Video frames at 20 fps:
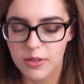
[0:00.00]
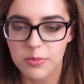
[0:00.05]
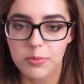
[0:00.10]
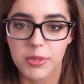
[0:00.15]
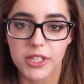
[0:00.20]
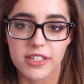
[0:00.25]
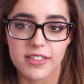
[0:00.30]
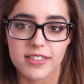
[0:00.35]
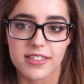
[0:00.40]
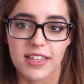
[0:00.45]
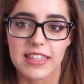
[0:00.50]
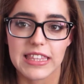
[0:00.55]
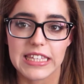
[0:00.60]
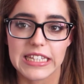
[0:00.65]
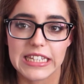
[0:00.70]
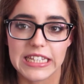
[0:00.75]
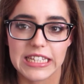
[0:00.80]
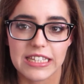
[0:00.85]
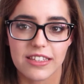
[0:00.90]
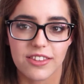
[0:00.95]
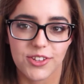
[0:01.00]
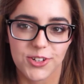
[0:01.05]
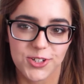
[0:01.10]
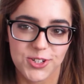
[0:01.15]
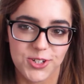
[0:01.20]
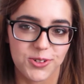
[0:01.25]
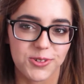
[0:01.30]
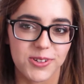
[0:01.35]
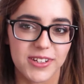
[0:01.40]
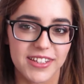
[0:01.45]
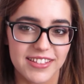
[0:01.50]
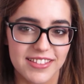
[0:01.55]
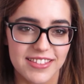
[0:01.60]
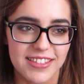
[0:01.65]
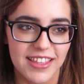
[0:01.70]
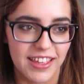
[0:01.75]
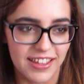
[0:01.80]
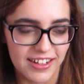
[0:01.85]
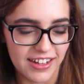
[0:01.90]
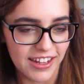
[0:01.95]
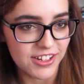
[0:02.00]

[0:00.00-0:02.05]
Because I think the show needs that.